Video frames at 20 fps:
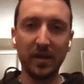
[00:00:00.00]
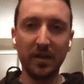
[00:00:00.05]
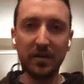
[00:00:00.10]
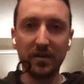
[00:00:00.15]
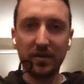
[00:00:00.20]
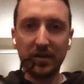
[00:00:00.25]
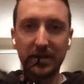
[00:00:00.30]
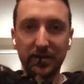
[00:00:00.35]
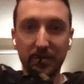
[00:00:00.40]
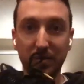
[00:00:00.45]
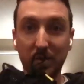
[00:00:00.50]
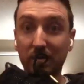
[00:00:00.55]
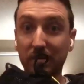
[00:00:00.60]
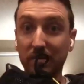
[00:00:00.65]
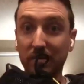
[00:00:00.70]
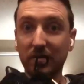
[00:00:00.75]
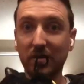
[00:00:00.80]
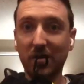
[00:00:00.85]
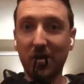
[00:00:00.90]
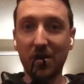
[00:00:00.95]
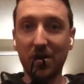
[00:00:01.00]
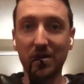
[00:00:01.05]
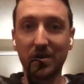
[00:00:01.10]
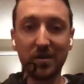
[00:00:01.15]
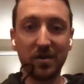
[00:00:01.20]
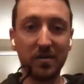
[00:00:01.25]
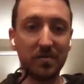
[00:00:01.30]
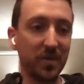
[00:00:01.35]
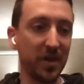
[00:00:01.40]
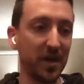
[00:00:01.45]
These were hard to
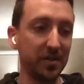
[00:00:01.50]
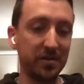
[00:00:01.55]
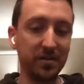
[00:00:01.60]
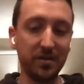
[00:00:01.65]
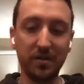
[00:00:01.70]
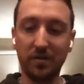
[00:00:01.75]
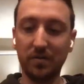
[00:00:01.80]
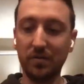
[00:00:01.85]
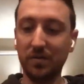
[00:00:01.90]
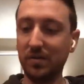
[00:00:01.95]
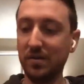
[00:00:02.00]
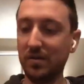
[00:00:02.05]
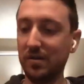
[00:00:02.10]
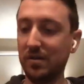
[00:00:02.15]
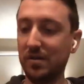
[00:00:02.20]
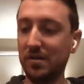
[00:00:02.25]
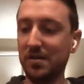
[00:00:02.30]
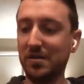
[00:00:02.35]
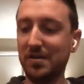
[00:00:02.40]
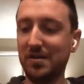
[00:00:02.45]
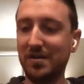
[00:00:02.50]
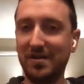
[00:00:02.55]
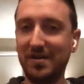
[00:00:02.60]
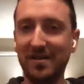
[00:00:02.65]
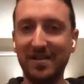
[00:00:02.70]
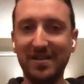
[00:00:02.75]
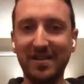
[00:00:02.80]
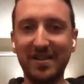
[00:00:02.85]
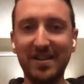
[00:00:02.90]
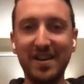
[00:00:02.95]
come by too.
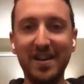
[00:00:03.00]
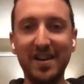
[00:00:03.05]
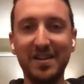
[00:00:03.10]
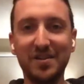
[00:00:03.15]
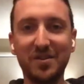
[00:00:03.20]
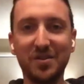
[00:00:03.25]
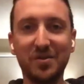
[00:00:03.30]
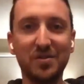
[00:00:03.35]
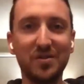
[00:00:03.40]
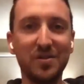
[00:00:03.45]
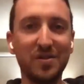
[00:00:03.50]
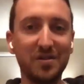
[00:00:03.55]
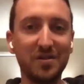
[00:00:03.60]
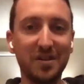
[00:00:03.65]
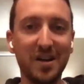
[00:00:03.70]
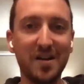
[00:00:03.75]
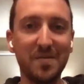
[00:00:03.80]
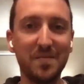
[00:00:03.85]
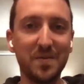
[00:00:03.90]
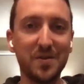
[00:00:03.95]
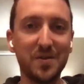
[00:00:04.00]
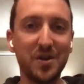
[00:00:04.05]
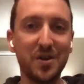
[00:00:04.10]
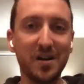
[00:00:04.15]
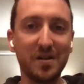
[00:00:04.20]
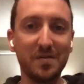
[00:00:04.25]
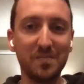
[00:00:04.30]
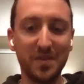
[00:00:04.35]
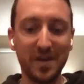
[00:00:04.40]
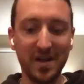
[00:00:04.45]
Took a long time to track
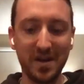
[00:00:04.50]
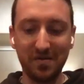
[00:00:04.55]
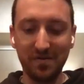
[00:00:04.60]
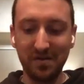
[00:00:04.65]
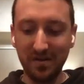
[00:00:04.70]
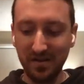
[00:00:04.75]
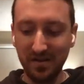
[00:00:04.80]
them down.